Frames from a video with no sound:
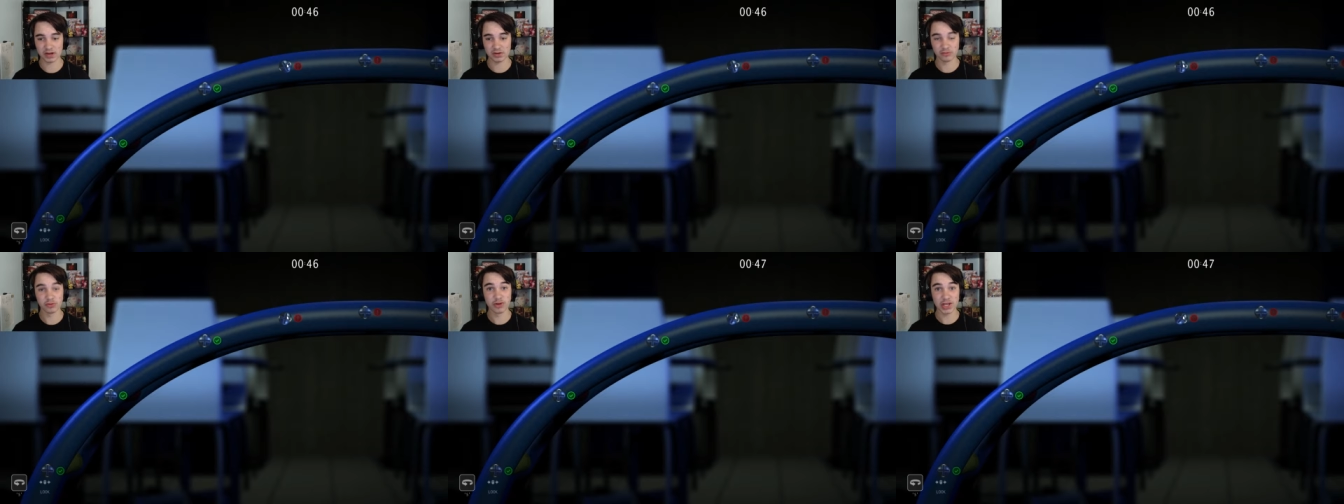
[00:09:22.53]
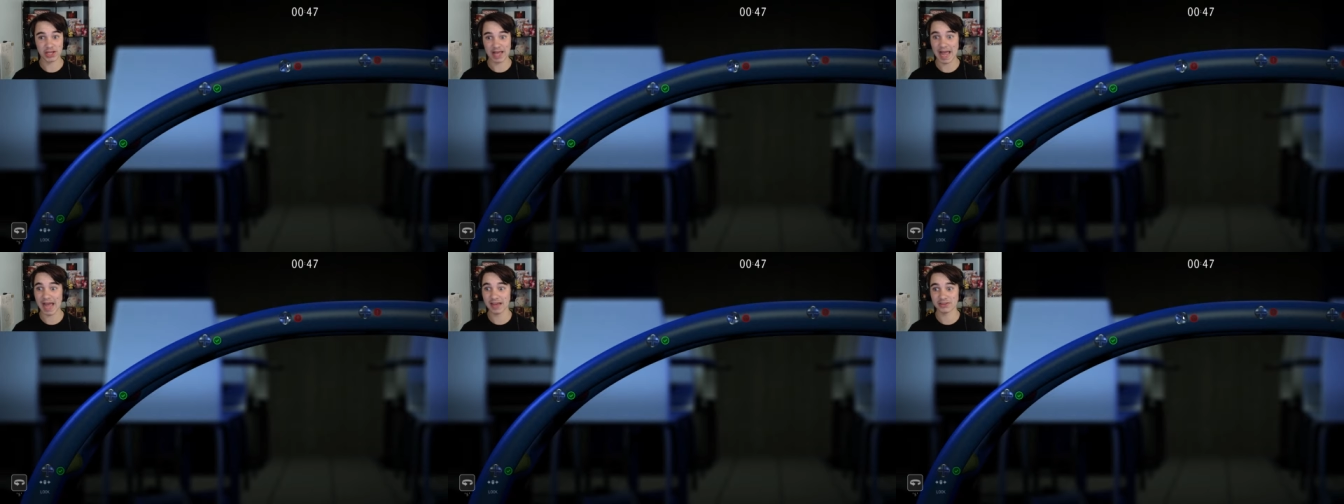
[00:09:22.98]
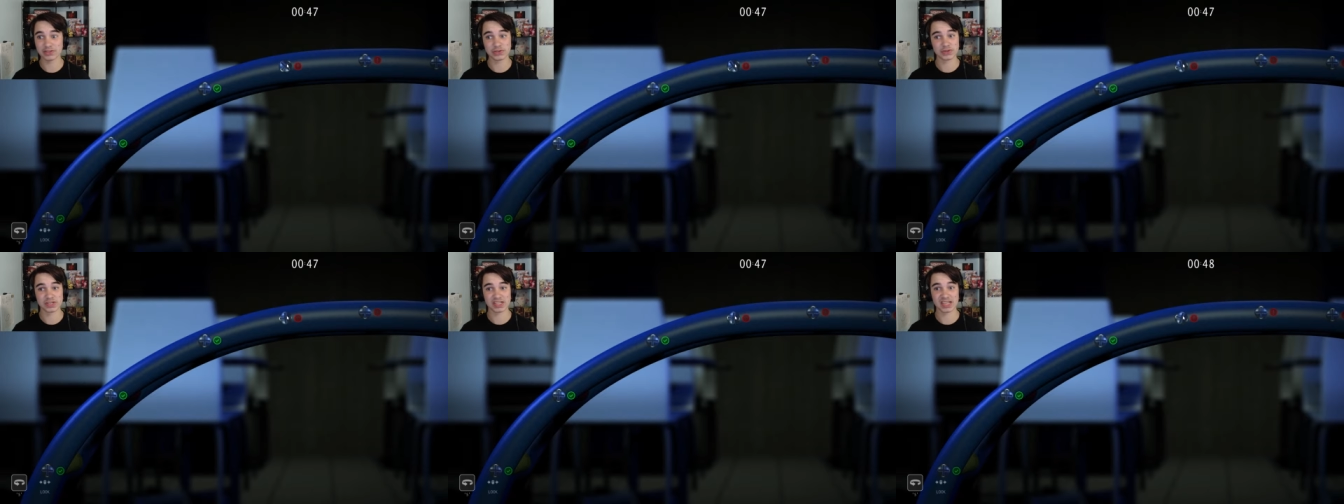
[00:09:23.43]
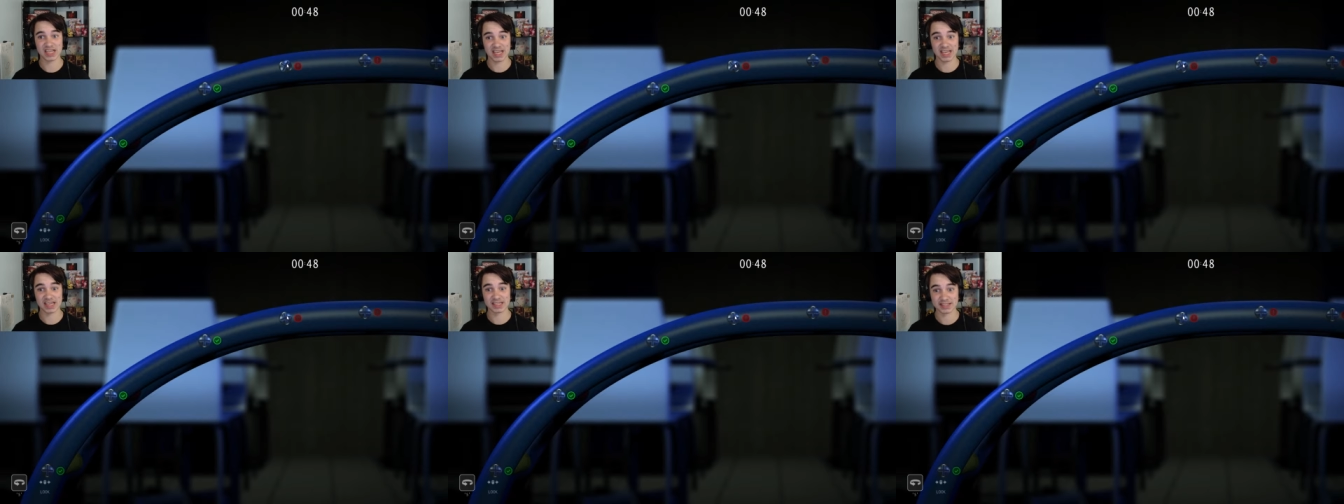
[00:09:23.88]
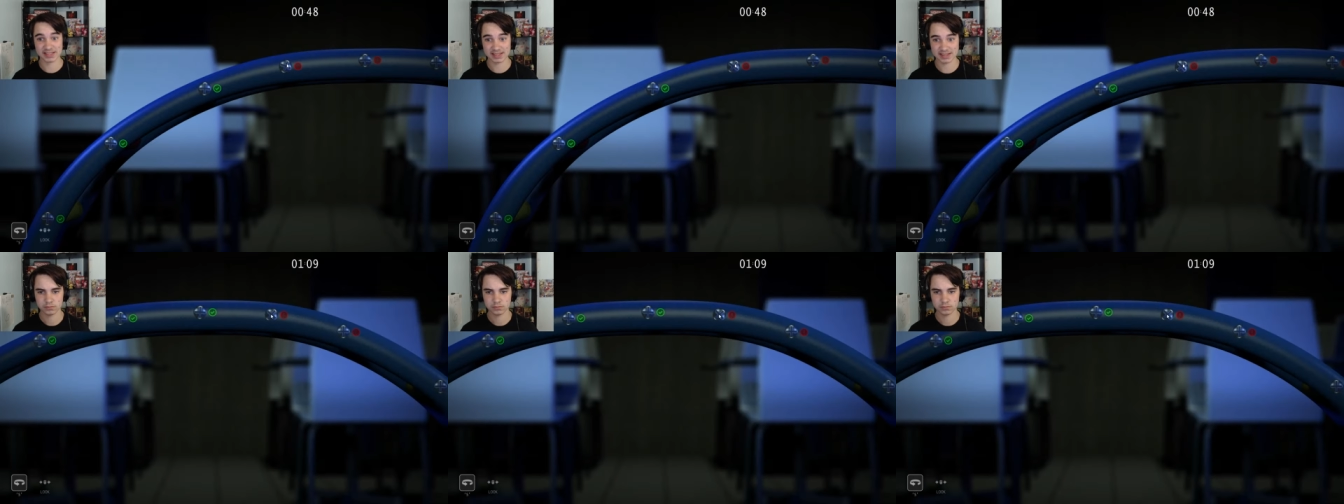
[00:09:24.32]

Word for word: real hazard to the kids.